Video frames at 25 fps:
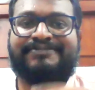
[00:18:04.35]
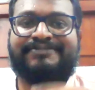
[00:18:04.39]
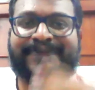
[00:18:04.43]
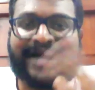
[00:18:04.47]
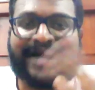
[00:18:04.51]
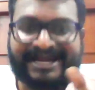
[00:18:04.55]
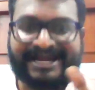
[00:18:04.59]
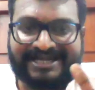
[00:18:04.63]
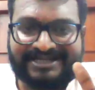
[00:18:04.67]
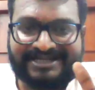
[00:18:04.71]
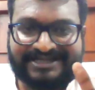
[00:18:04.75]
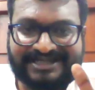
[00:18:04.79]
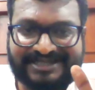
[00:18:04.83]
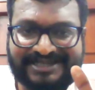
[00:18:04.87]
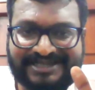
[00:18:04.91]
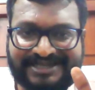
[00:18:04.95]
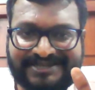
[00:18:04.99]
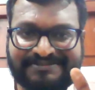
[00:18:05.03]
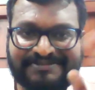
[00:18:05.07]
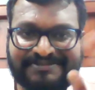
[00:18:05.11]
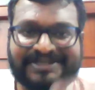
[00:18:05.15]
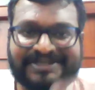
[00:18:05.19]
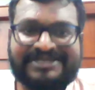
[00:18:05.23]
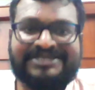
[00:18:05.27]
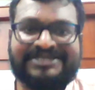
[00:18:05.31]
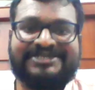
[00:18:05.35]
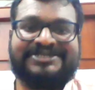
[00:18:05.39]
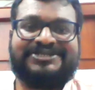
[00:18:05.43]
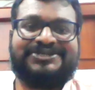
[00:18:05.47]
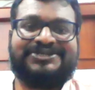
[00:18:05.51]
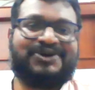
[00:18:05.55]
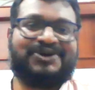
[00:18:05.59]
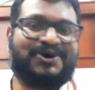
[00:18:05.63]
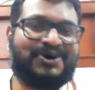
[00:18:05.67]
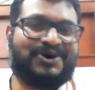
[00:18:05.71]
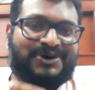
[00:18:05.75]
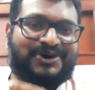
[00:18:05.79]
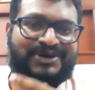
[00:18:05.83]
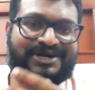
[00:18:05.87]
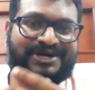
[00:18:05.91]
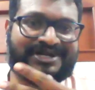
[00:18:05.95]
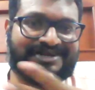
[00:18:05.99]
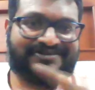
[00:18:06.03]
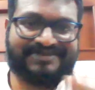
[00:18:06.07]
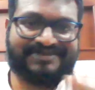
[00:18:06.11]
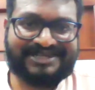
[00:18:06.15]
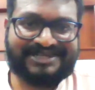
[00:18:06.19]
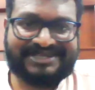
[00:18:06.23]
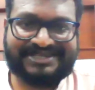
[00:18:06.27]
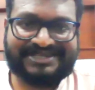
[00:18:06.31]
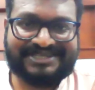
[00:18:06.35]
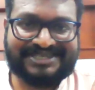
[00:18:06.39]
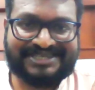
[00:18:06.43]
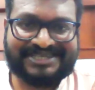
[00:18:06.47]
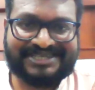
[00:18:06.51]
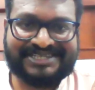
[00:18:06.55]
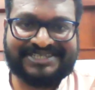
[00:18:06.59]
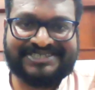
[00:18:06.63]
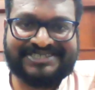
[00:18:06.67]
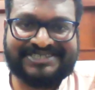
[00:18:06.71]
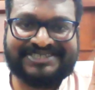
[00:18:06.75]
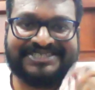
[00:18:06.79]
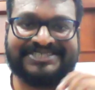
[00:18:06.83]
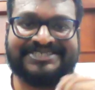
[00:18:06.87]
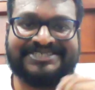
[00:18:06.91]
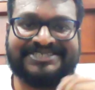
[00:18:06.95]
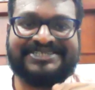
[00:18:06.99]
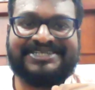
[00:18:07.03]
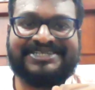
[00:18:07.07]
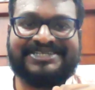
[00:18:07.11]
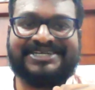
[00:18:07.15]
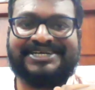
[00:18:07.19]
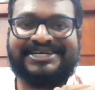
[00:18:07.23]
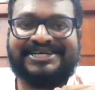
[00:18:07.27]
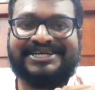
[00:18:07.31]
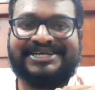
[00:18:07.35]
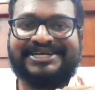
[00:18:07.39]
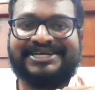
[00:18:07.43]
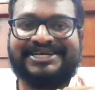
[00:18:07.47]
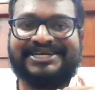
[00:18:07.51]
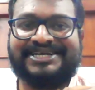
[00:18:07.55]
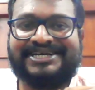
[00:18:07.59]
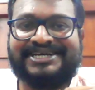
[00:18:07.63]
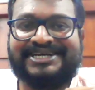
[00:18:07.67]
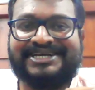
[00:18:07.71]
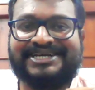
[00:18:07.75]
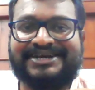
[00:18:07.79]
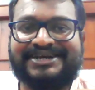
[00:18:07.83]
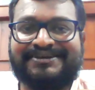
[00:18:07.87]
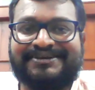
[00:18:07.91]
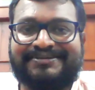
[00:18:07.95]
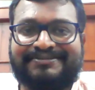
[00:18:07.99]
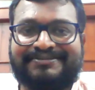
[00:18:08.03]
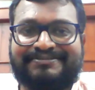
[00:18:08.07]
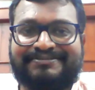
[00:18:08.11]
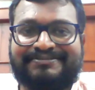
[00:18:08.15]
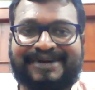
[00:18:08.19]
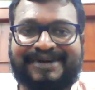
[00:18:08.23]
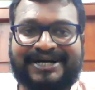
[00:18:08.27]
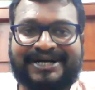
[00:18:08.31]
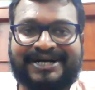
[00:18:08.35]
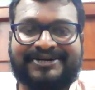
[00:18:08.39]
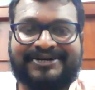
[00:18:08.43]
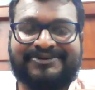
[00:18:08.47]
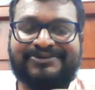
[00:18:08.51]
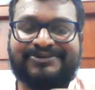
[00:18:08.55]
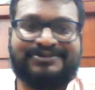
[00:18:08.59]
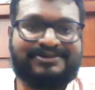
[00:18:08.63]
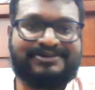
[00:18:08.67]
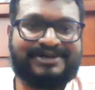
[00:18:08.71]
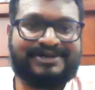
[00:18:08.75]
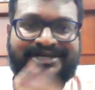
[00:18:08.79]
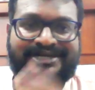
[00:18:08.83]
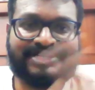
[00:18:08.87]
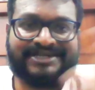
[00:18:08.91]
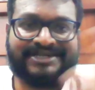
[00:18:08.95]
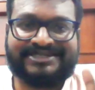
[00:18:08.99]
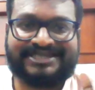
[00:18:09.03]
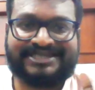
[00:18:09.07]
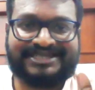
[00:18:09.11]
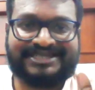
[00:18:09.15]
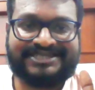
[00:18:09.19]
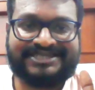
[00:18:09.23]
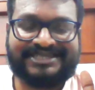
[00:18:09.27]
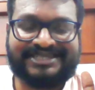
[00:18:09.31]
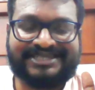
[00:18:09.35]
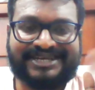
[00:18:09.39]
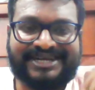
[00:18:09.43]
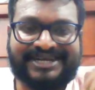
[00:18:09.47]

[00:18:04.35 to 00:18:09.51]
the Paris Agreement, or even the recent Baku and things like